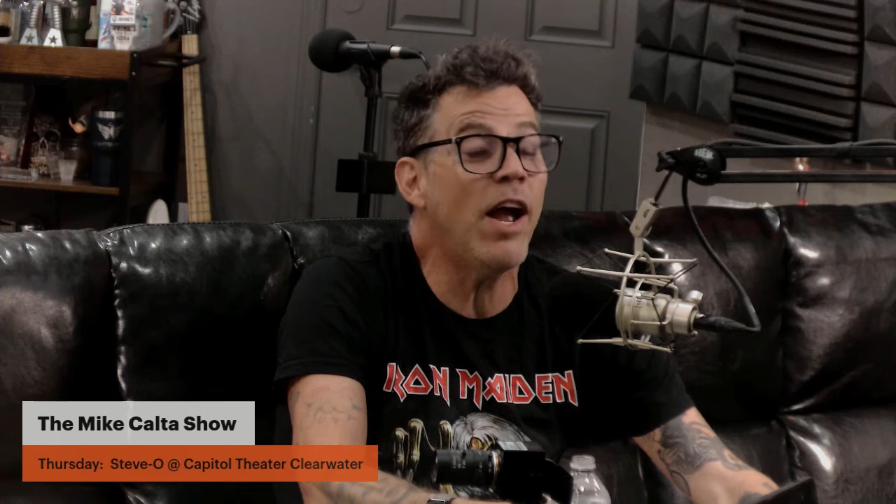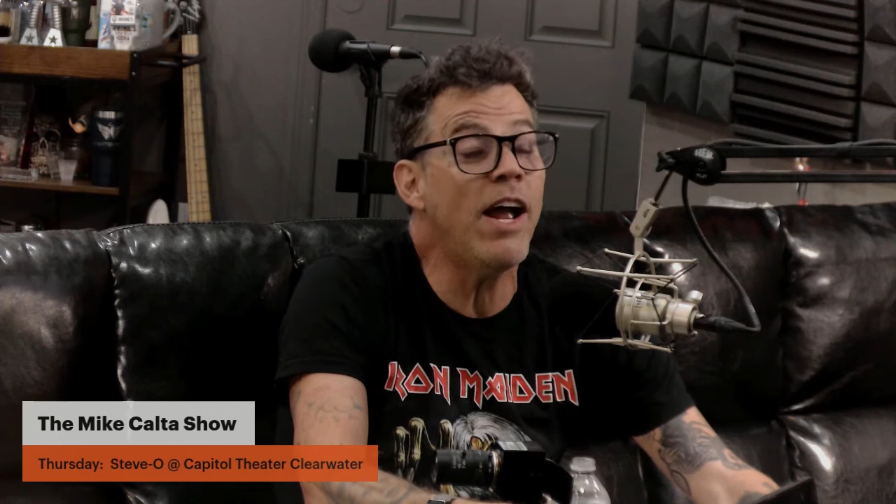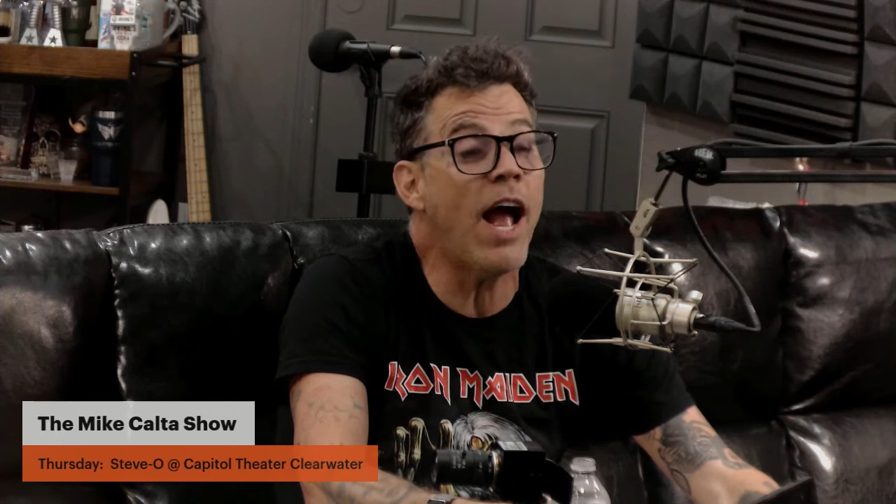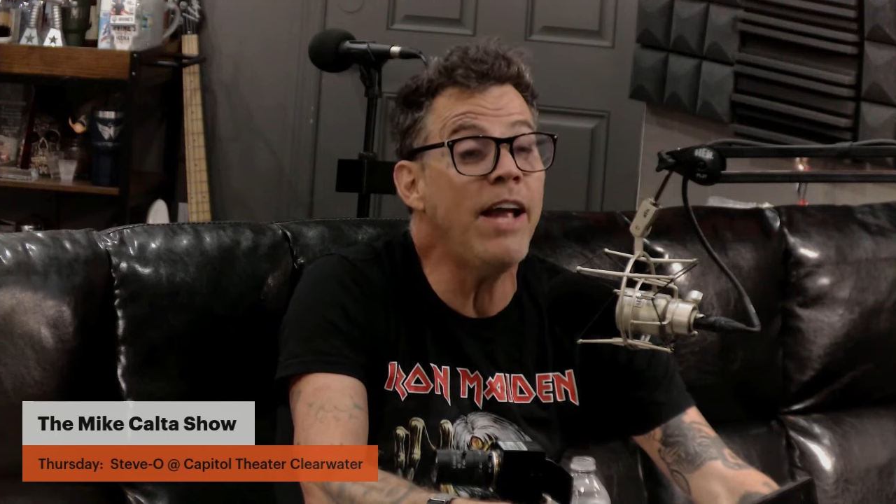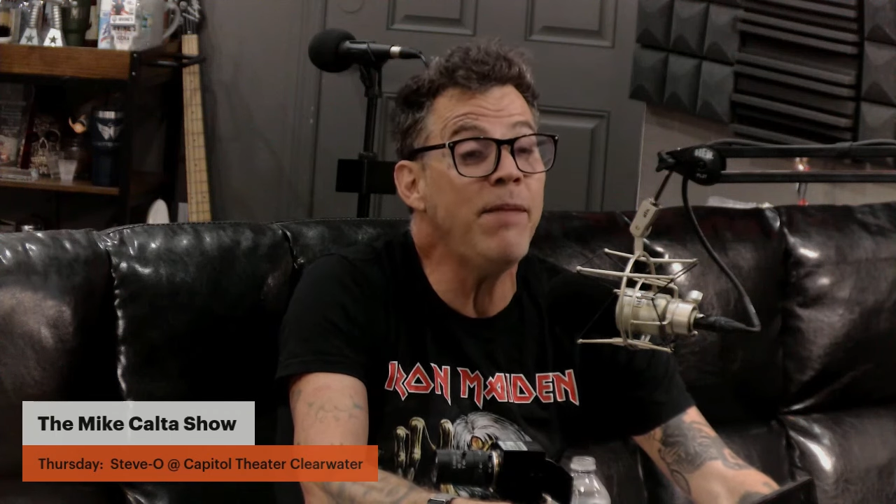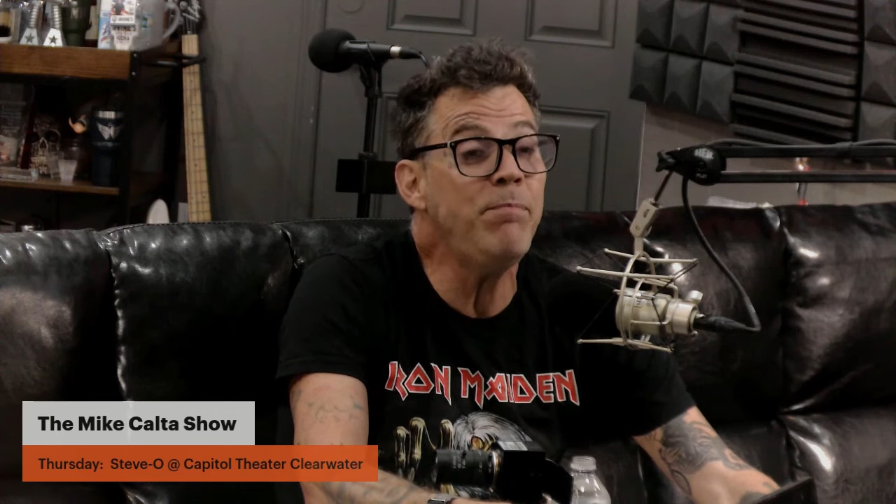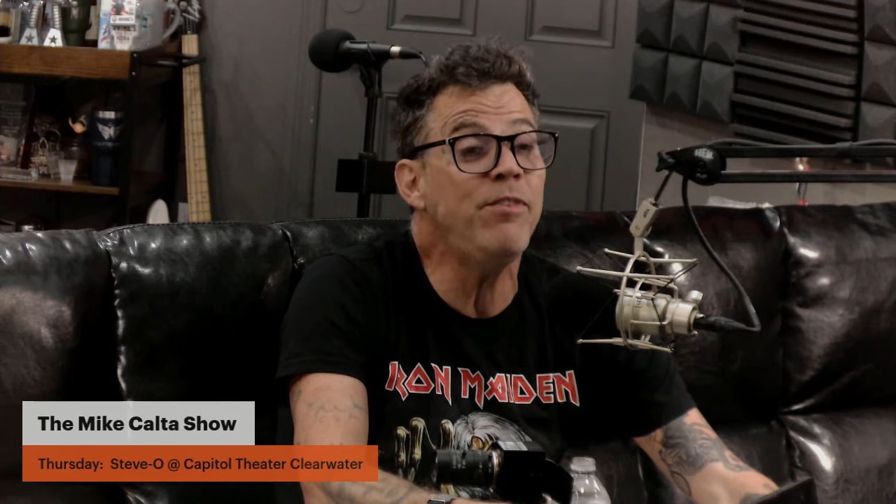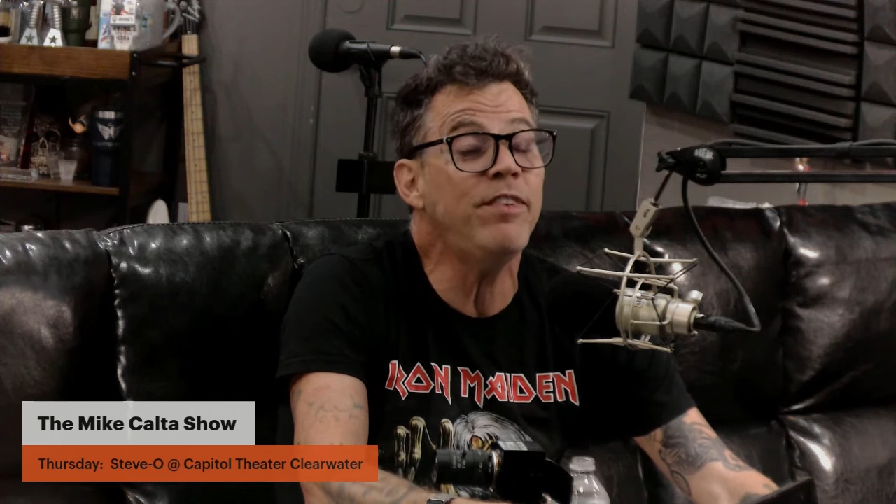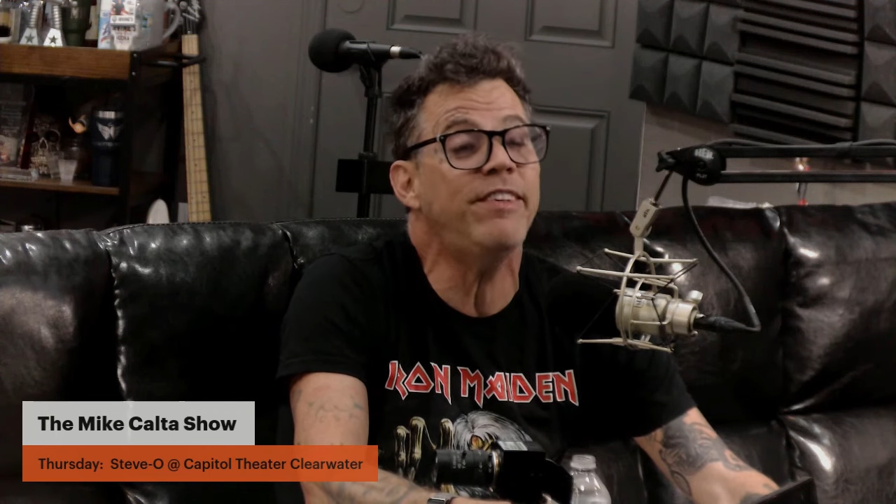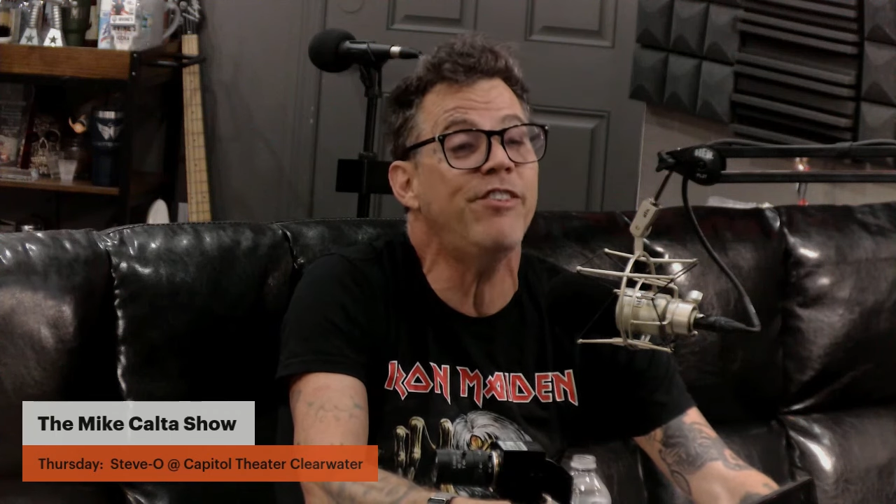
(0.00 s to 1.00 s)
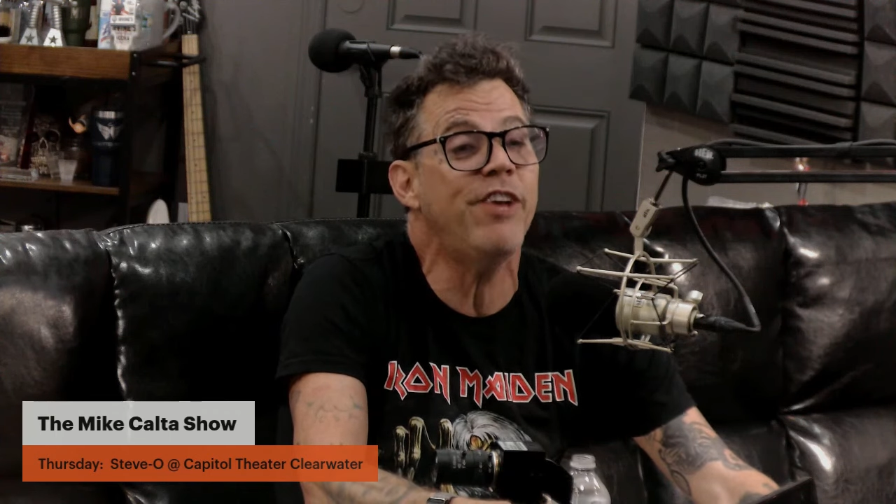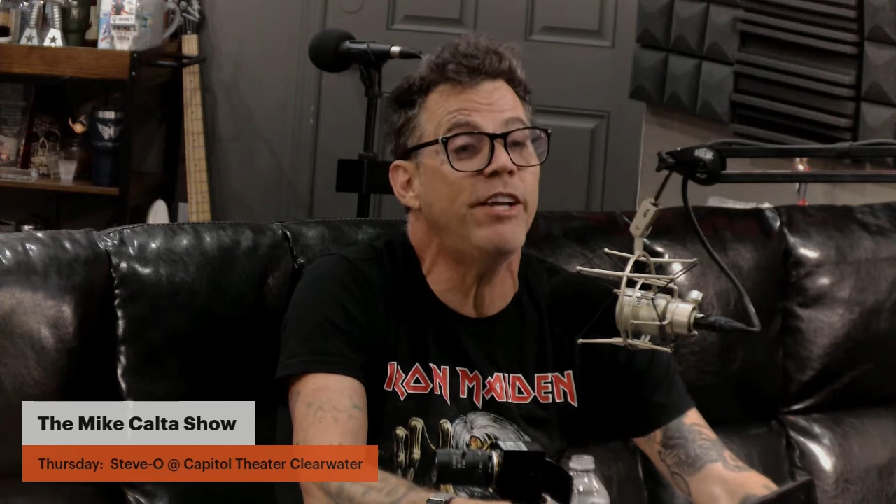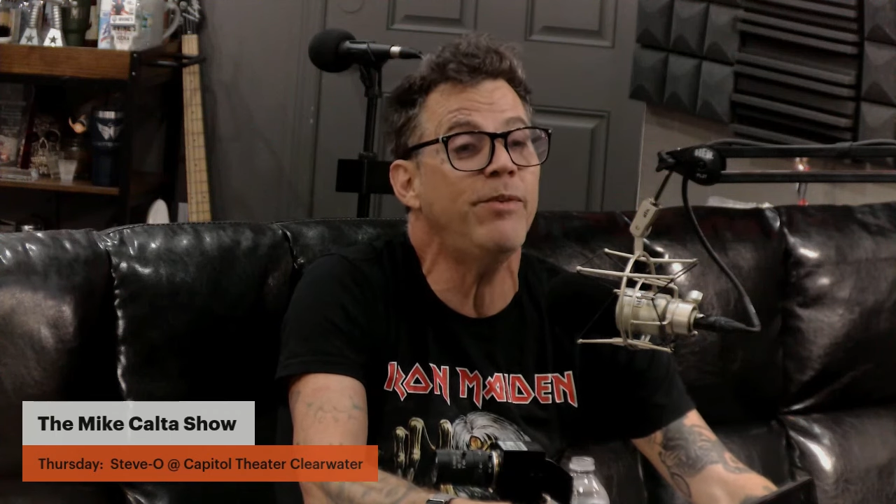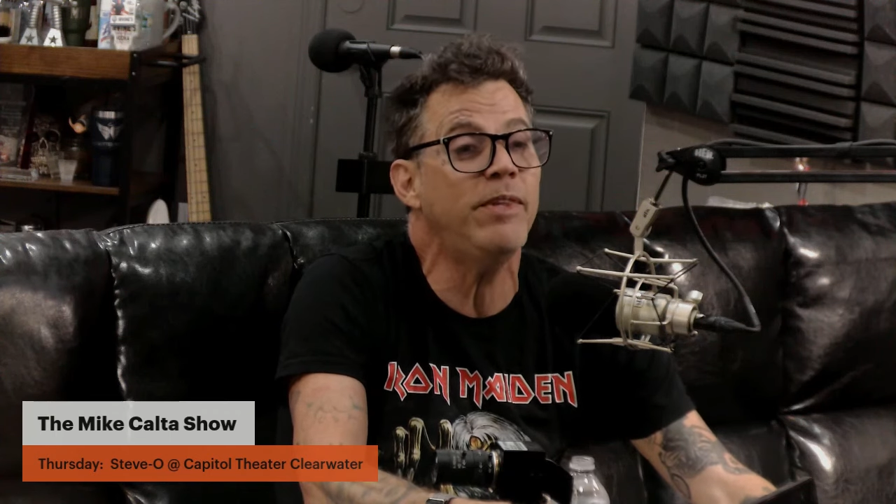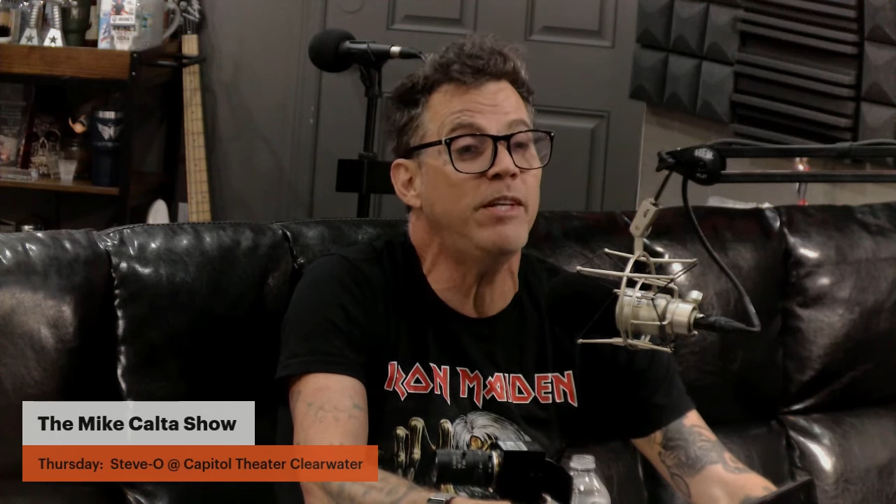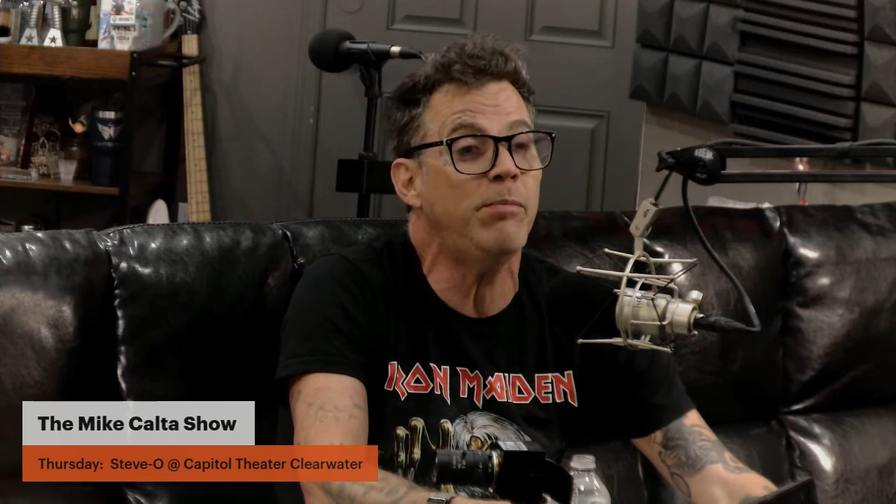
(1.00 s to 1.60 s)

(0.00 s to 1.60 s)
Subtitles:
I just genuinely